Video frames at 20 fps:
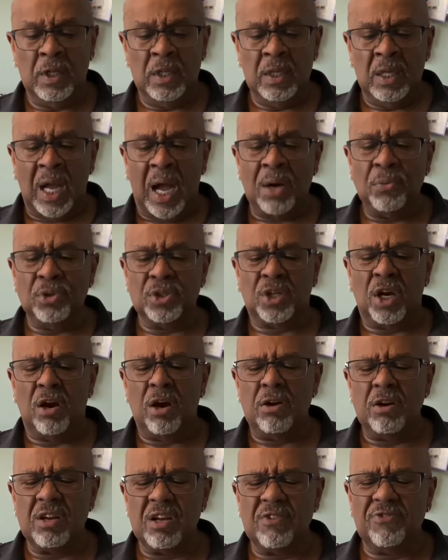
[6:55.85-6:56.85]
I was
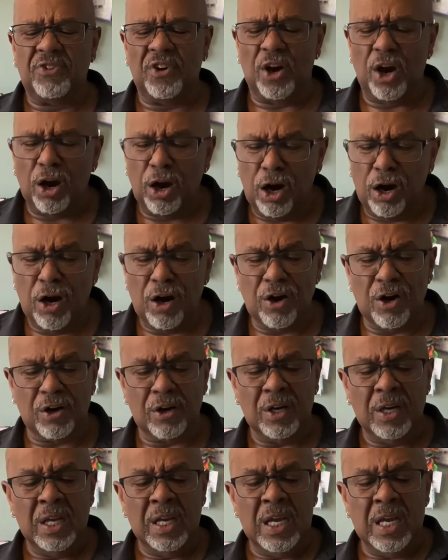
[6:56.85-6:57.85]
hurting for her.
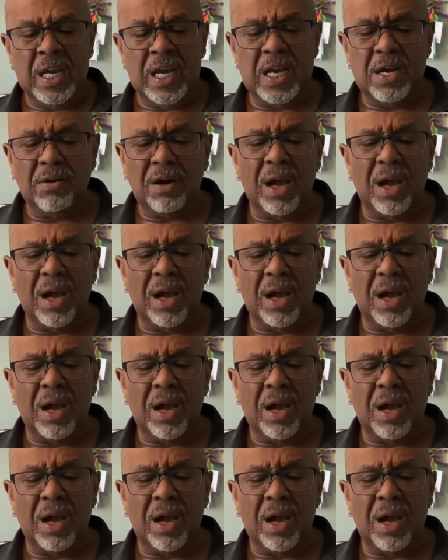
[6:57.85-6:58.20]
Here